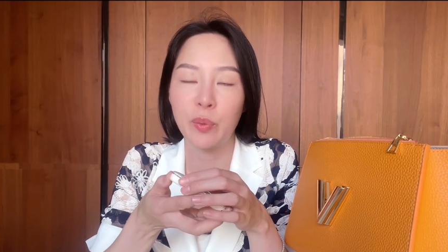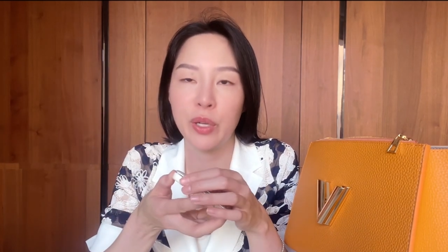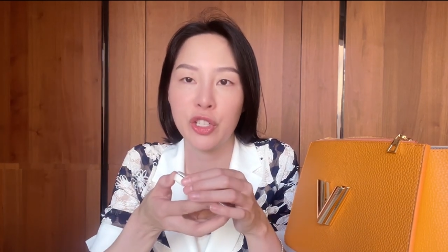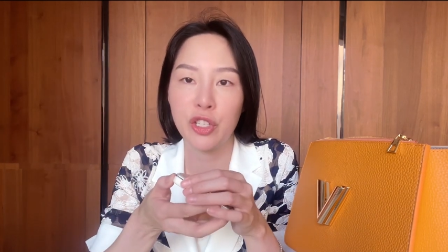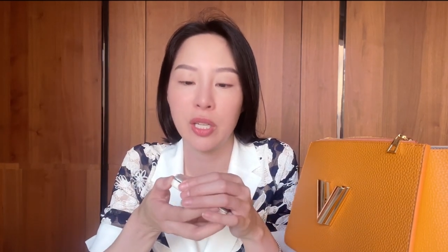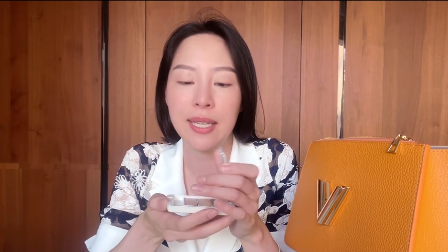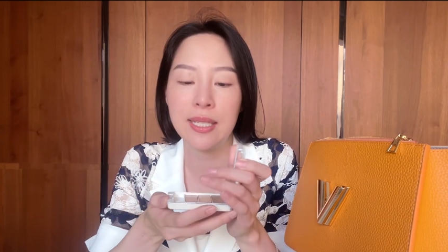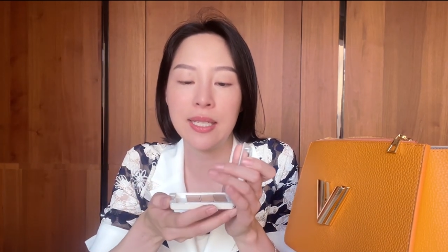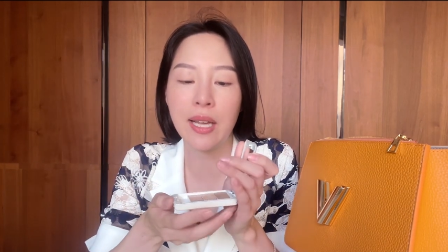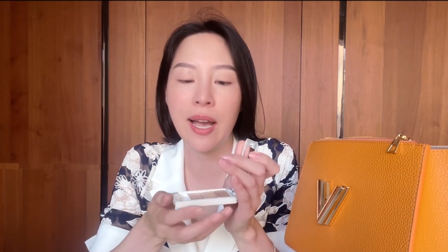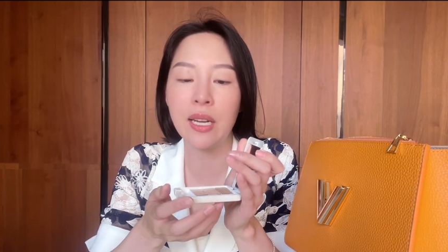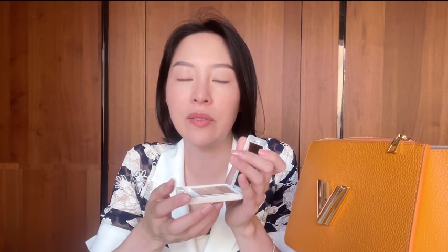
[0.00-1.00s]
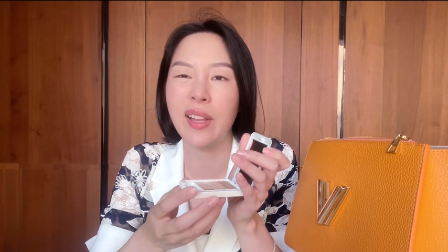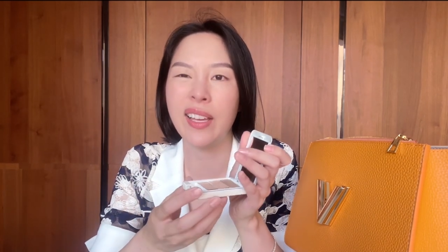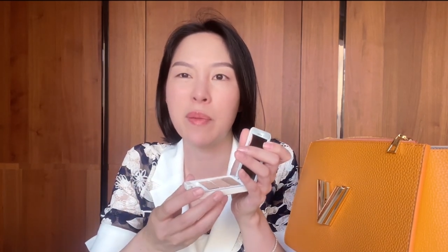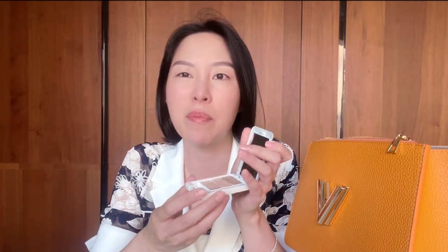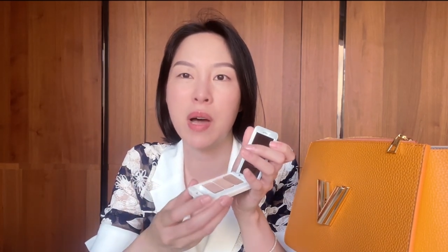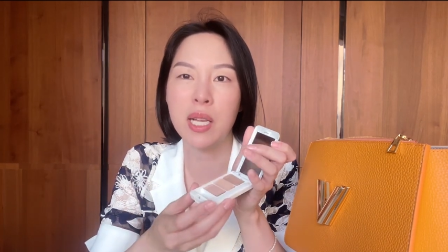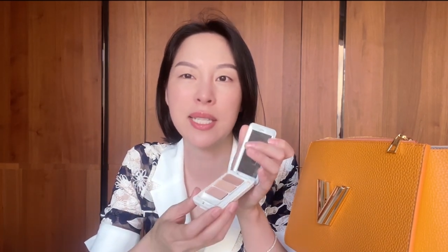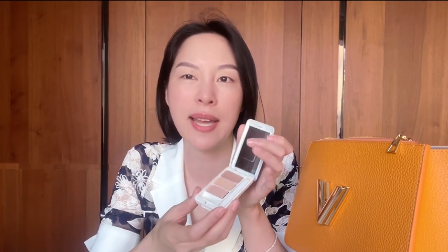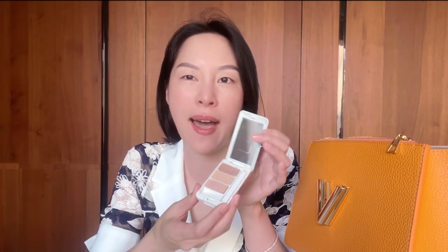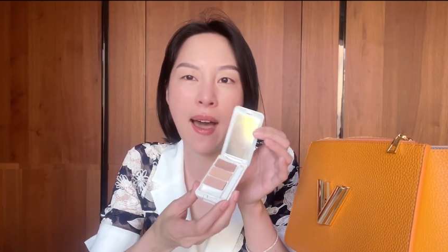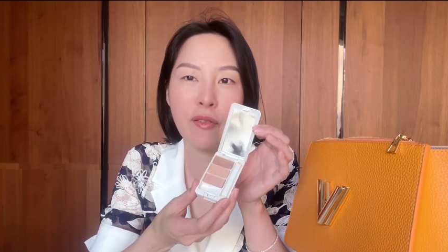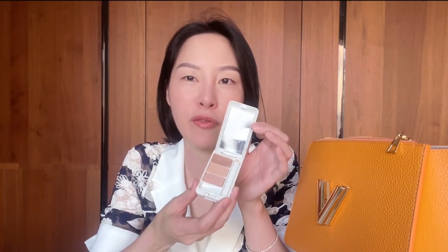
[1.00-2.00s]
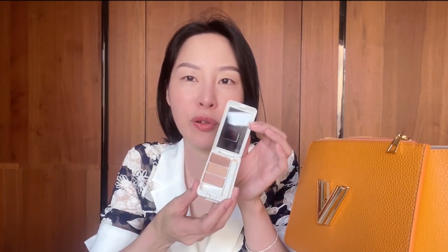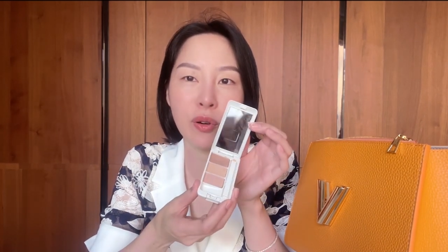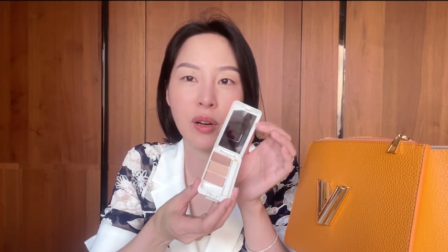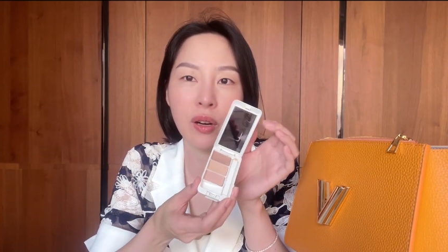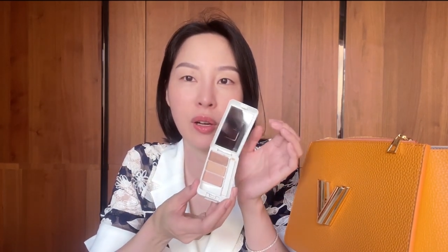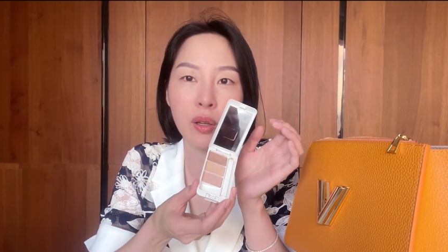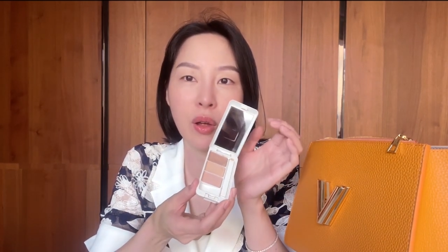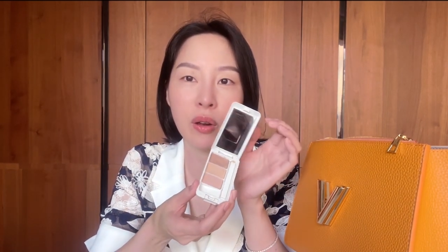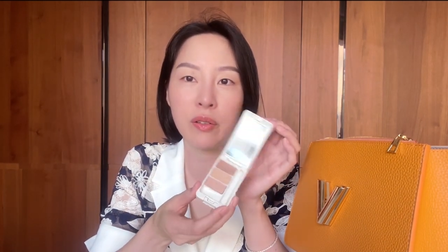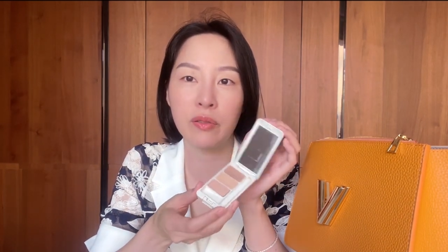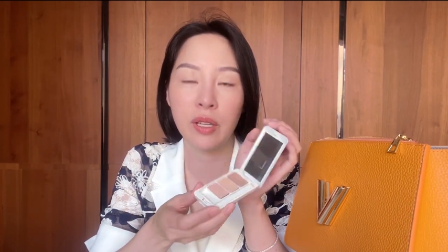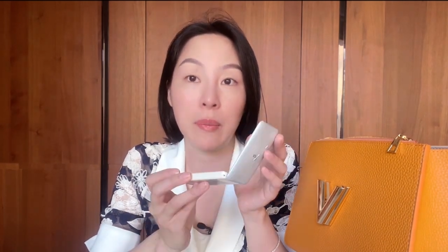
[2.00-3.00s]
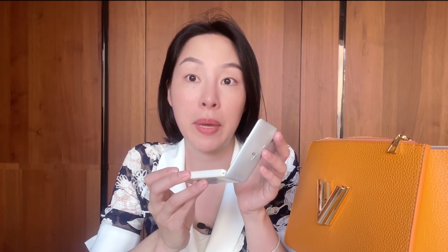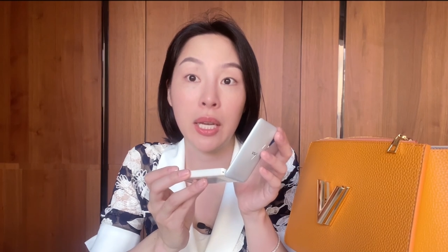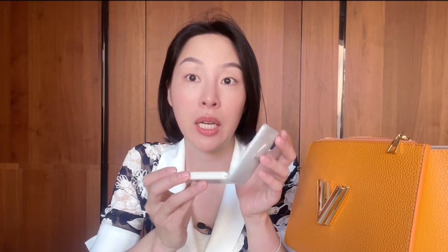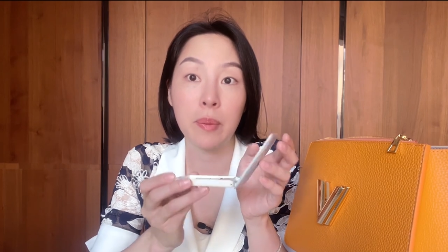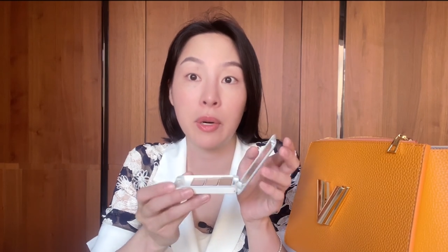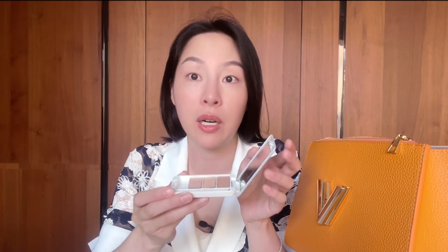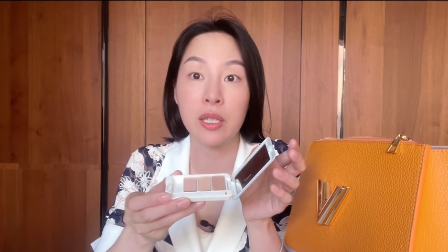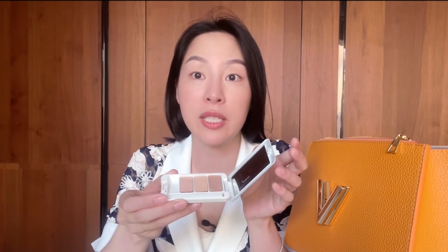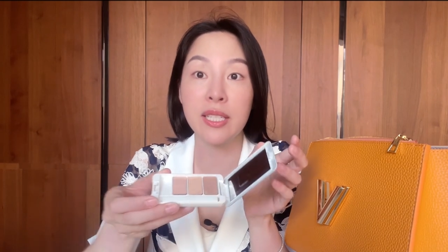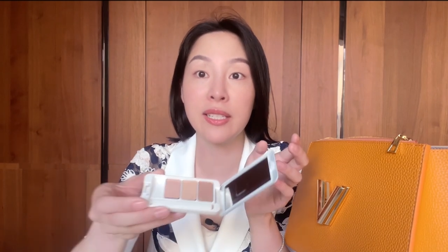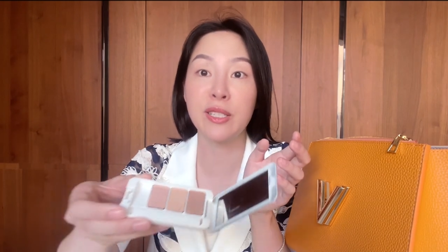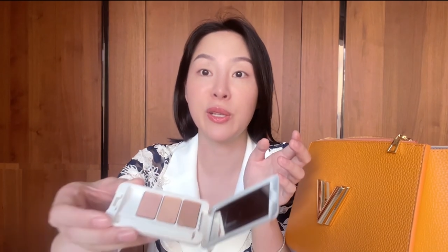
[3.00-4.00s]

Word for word: which is kind of like a must-have for a lot of makeup artists.